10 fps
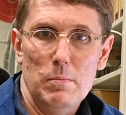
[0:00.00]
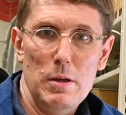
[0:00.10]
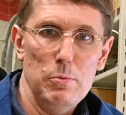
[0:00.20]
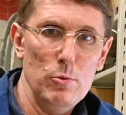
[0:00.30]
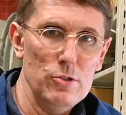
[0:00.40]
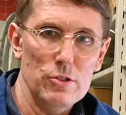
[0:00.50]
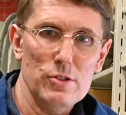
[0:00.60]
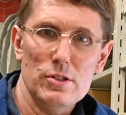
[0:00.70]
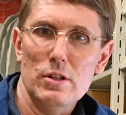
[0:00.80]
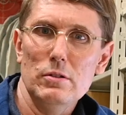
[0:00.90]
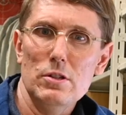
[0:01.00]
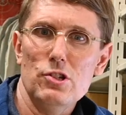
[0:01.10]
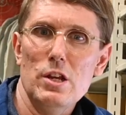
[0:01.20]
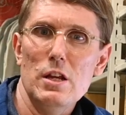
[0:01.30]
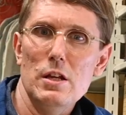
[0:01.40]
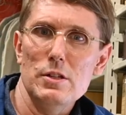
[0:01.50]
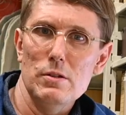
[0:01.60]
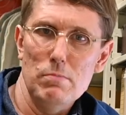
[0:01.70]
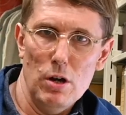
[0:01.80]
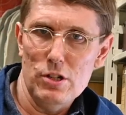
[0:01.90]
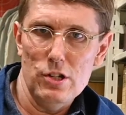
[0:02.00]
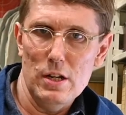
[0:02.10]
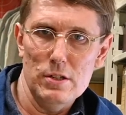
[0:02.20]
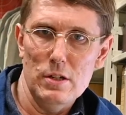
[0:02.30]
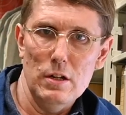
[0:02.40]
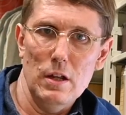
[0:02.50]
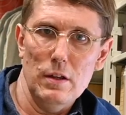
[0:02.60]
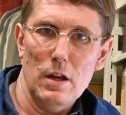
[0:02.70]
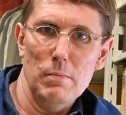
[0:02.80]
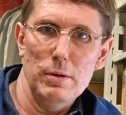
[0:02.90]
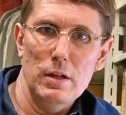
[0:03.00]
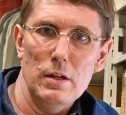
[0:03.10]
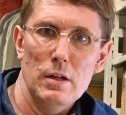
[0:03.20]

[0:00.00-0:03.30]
People will just sell the shares and buy shares in another company.